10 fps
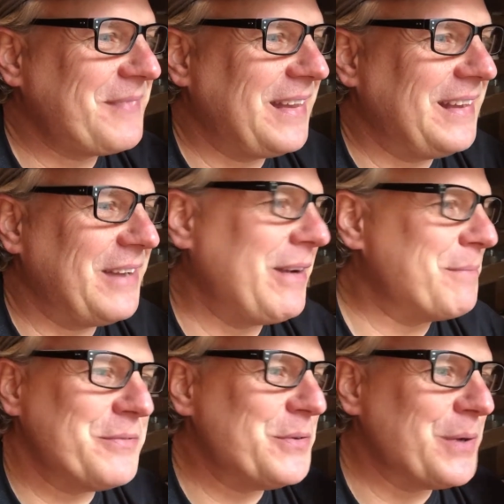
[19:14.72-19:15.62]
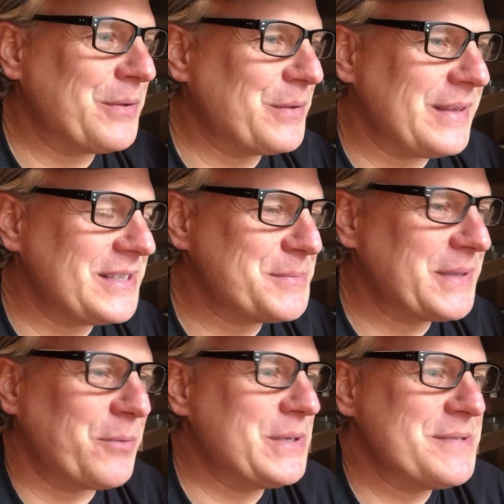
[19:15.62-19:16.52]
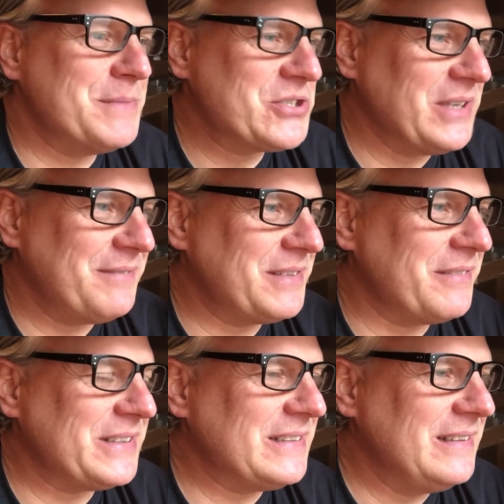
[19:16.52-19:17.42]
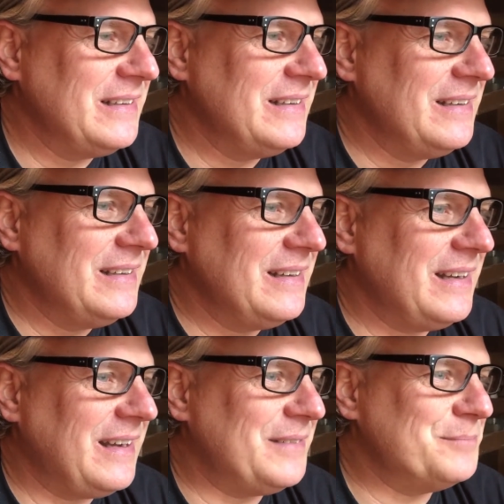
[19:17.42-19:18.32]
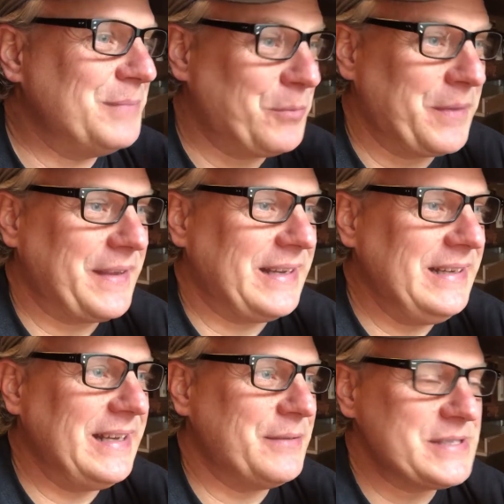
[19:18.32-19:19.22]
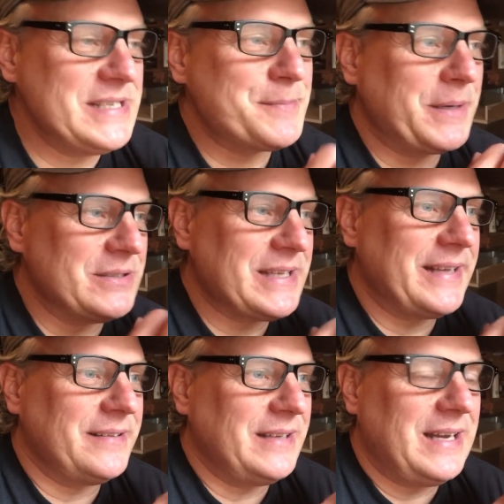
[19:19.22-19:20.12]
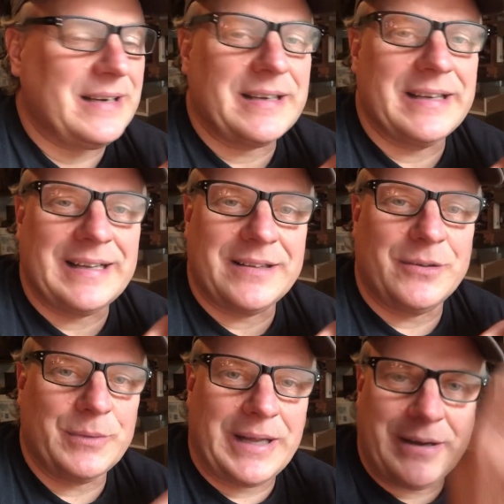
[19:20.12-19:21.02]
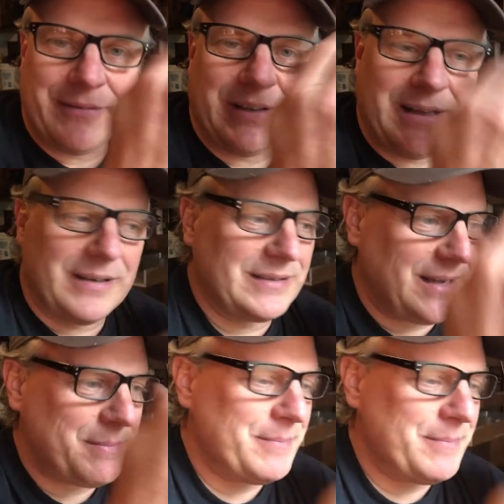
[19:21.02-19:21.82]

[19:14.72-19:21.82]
I grabbed a few other things, but there wasn't much left of it. But one thing I did get was this, because it had a lock, and I thought, well, I'll have a lock top and